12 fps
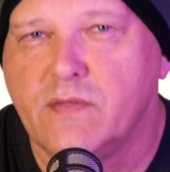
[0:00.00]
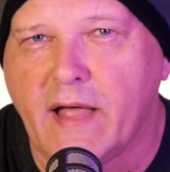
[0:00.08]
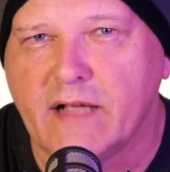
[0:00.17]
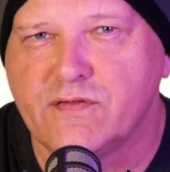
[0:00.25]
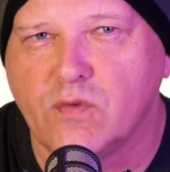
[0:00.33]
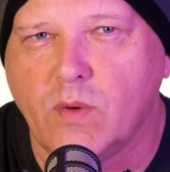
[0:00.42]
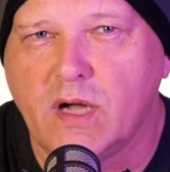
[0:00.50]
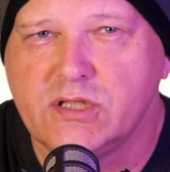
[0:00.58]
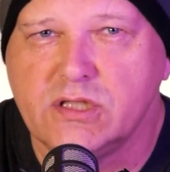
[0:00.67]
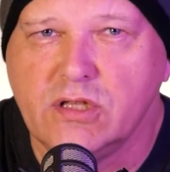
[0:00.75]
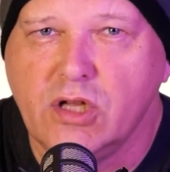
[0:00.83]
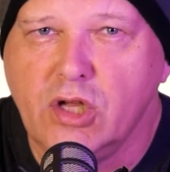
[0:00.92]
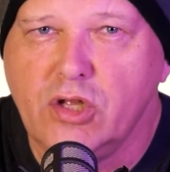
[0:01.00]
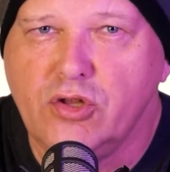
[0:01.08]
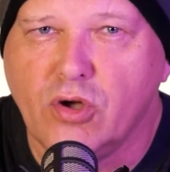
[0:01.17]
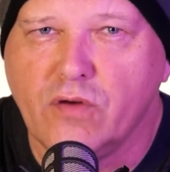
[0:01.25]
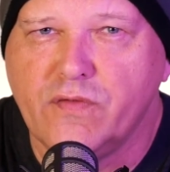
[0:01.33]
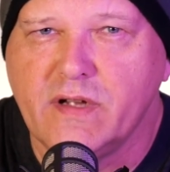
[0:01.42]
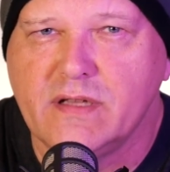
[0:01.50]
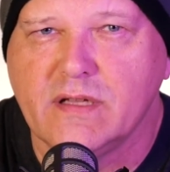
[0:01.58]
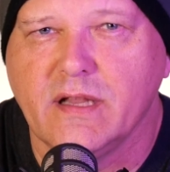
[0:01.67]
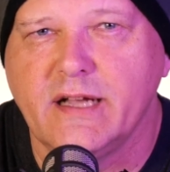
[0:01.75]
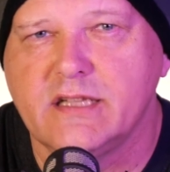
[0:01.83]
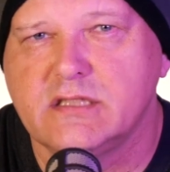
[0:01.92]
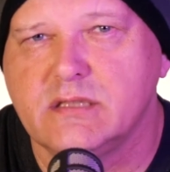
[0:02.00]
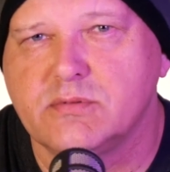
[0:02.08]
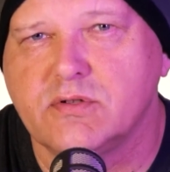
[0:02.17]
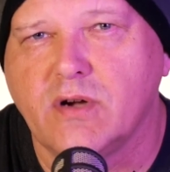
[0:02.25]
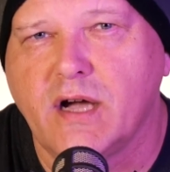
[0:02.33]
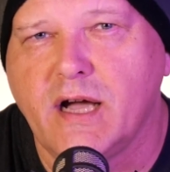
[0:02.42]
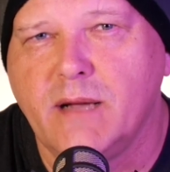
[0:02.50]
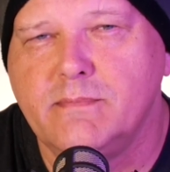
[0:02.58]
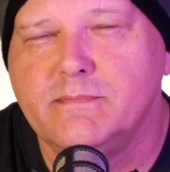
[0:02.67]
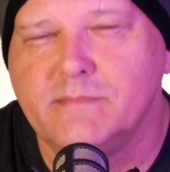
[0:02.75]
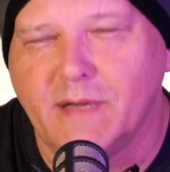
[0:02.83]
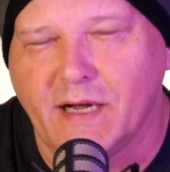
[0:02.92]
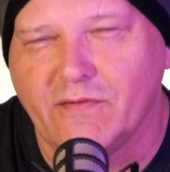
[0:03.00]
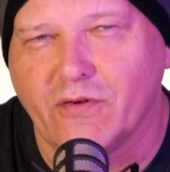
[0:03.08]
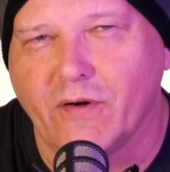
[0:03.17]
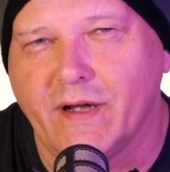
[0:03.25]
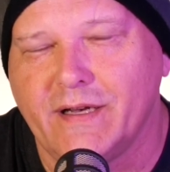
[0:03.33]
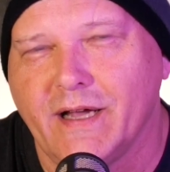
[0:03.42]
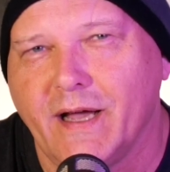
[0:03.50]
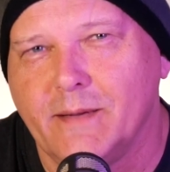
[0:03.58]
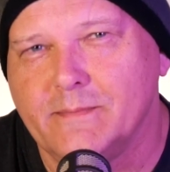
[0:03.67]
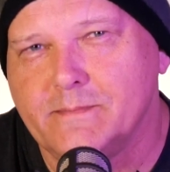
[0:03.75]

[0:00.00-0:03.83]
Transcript: Thanks for watching. Don't forget to like and subscribe, and have a great day.